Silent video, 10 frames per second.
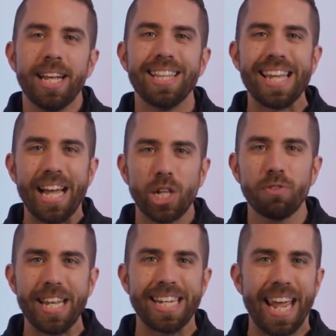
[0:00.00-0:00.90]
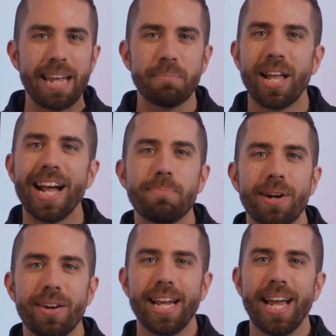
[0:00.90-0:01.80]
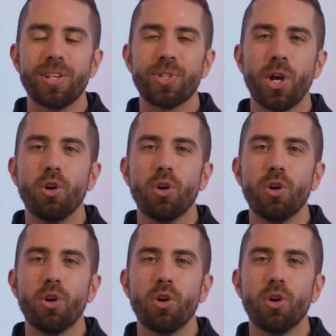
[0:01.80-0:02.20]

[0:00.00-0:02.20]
And the Elevate Game Library has